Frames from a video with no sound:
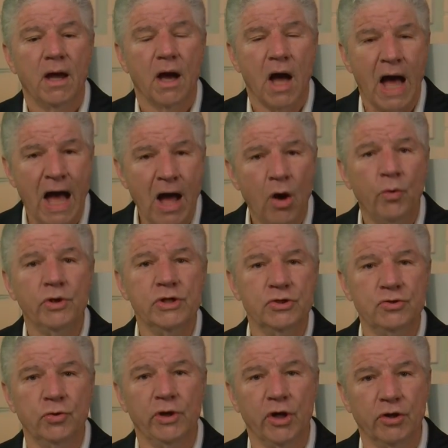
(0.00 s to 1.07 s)
How are you
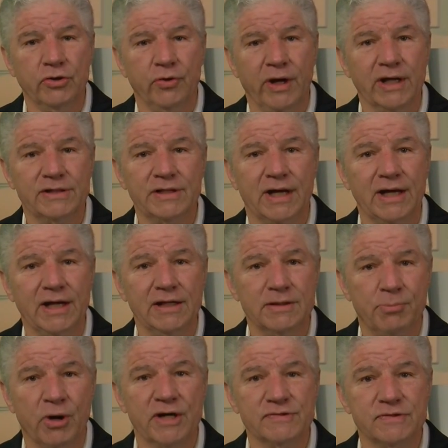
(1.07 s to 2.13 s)
doing on your
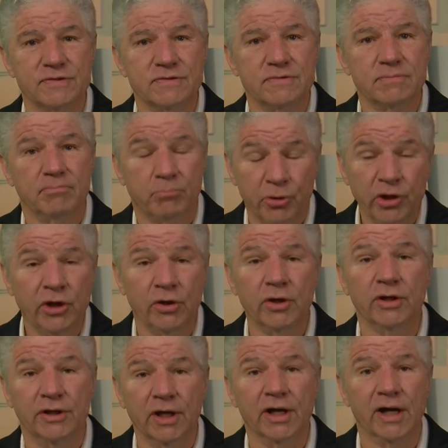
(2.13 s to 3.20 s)
antidepressants? Pretty
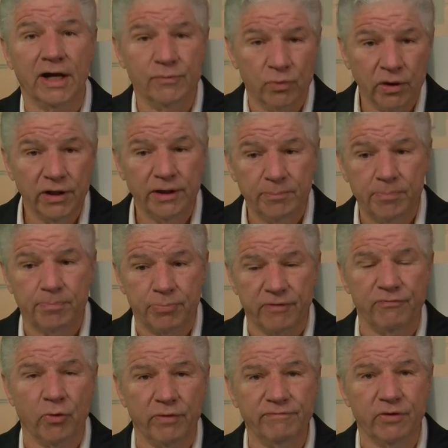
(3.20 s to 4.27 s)
good, Doug. I really
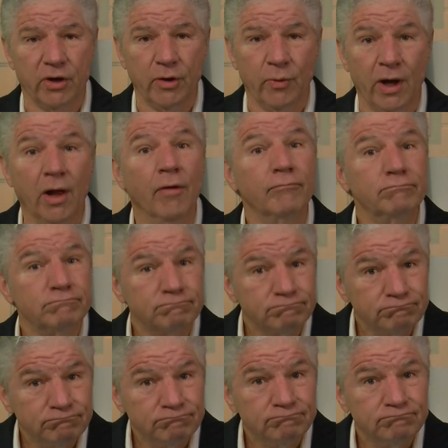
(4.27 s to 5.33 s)
perform very well.
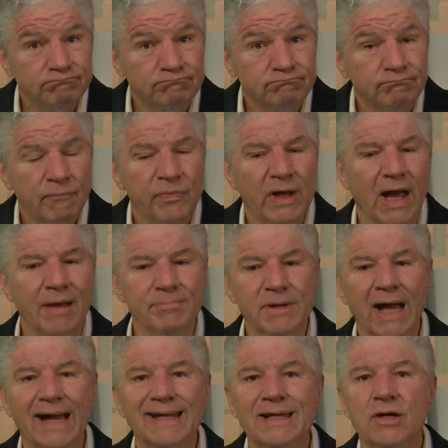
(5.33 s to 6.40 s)
I'm
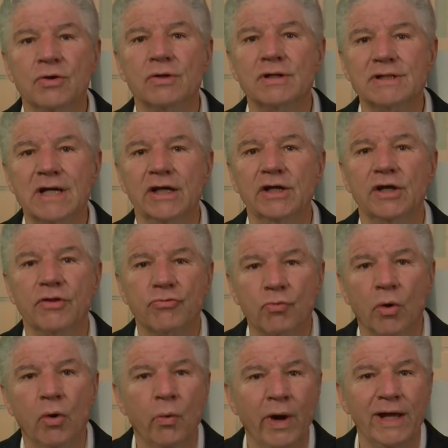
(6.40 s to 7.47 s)
not here to tell you to
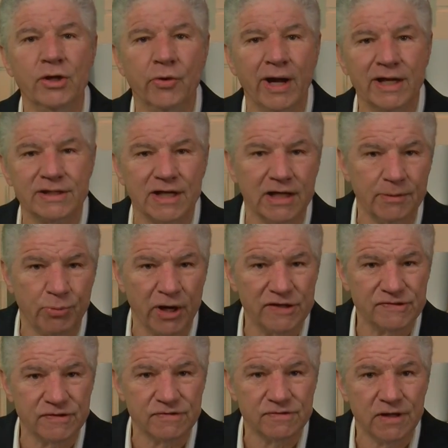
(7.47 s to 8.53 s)
throw away your
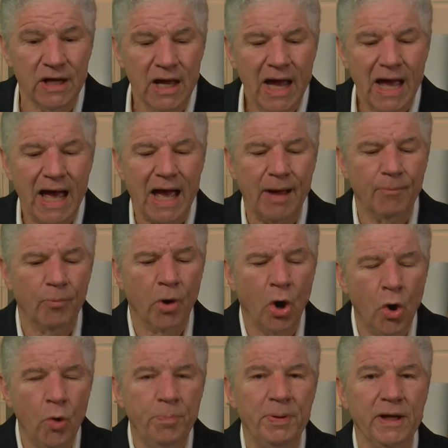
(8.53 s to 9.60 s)
antidepressants. I'm
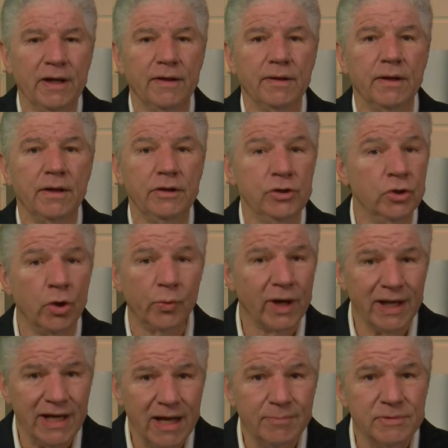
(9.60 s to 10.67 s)
hoping, you know what
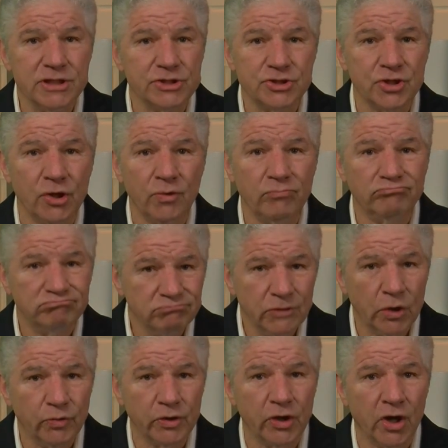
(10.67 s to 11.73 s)
I named this show?
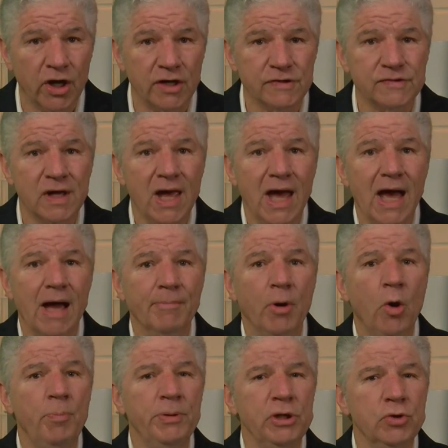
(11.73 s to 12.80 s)
Know the cause. I'm
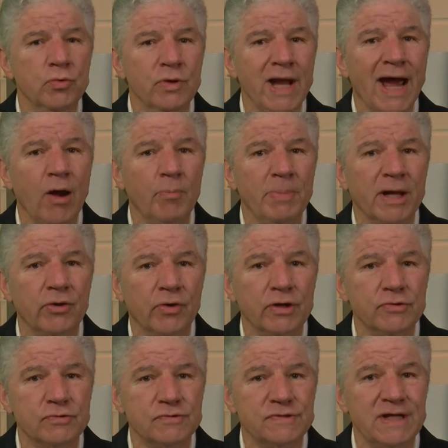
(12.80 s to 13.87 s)
hoping you now better
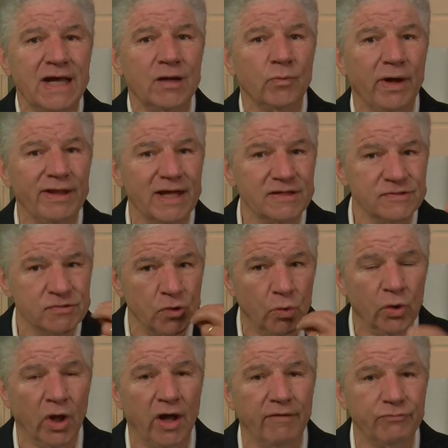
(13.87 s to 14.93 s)
understand why that
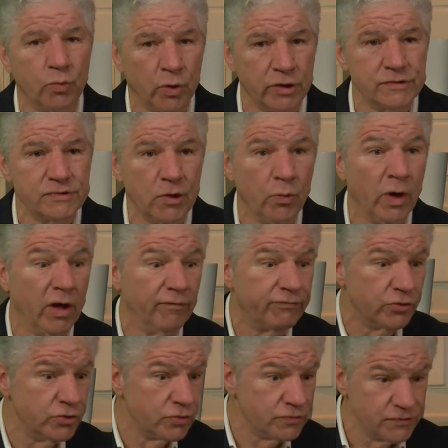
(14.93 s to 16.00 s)
Zoloft works so well
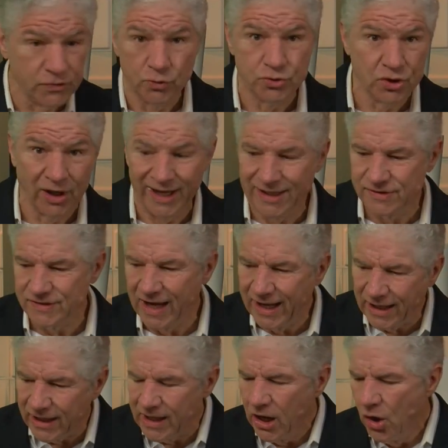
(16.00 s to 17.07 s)
for your social
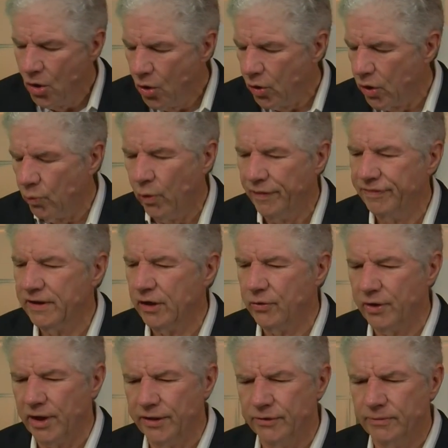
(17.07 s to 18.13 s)
anxiety or one thing or
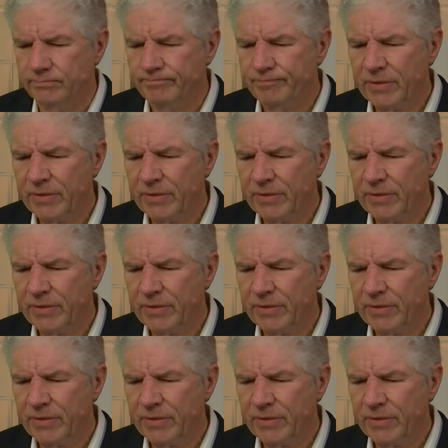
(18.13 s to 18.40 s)
another.